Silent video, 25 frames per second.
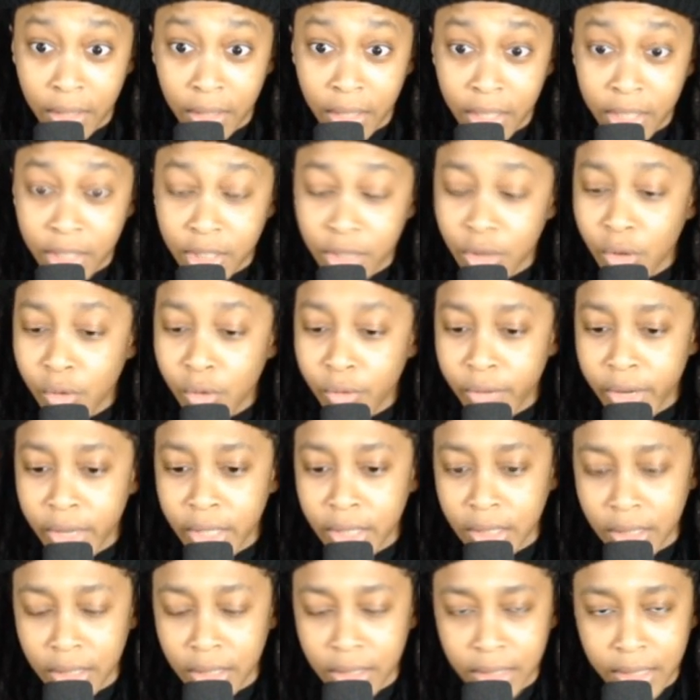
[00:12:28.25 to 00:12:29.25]
It's no
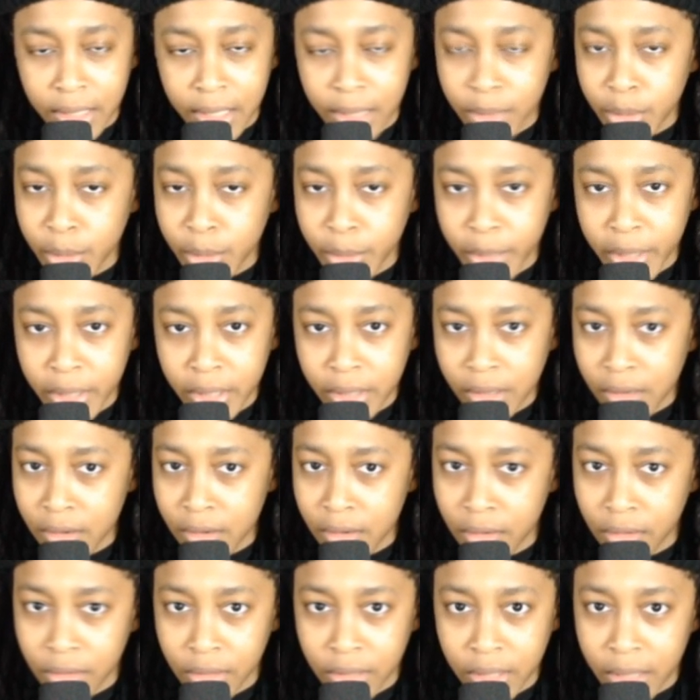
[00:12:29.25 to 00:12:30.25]
reason this team should be the
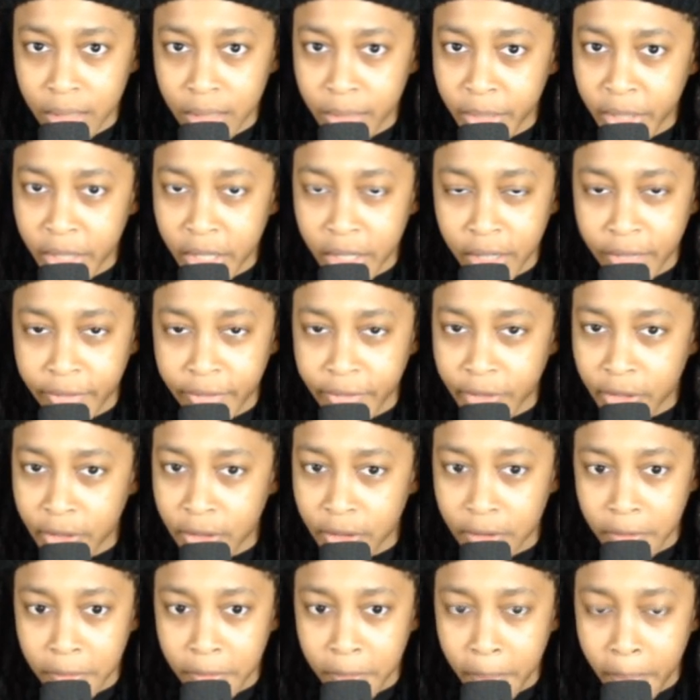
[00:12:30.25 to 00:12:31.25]
third oldest team in the NFL.